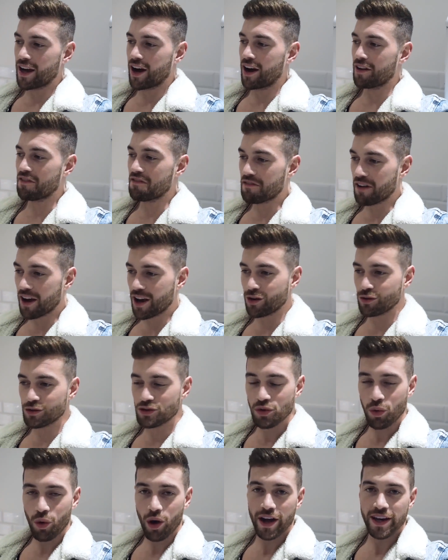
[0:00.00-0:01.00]
I failed
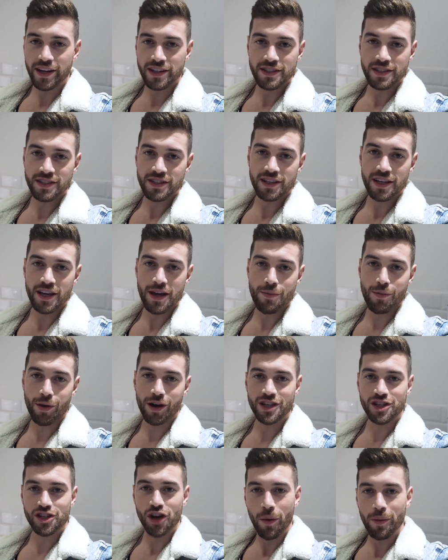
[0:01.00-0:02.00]
twice in
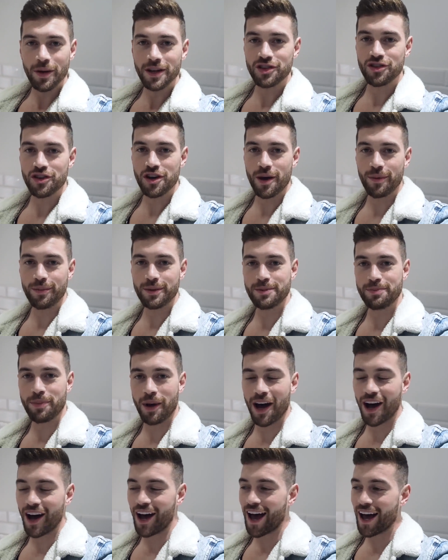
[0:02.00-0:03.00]
my shopping trips,
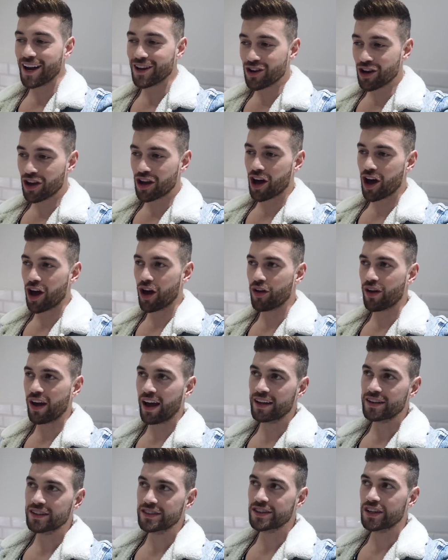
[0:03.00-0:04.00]
but I had a good go
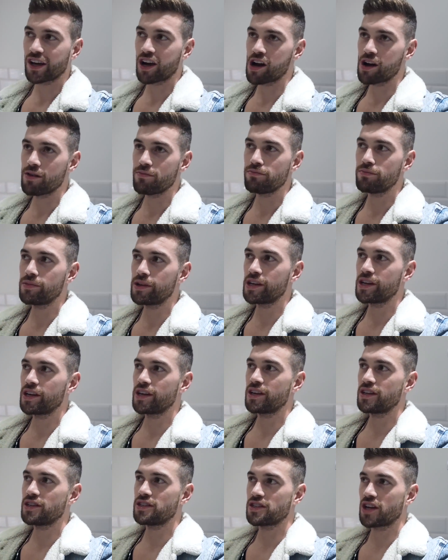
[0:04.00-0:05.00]
and I'm
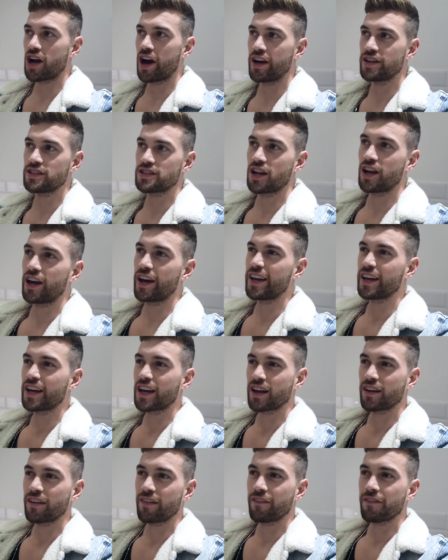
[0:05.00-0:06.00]
starting to like
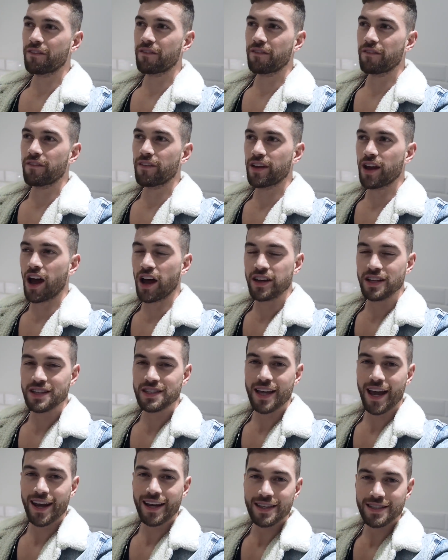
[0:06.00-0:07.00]

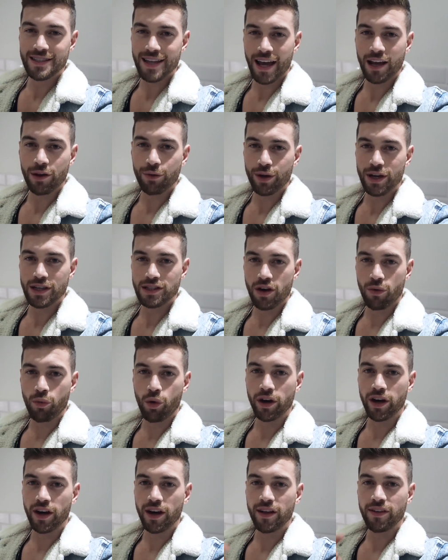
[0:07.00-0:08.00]
understand exactly what it is I
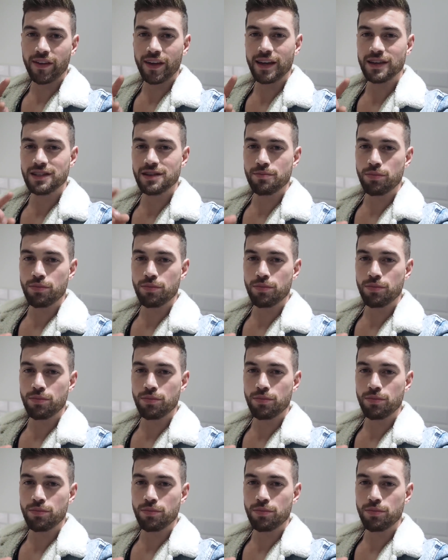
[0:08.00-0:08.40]
want. And I think it's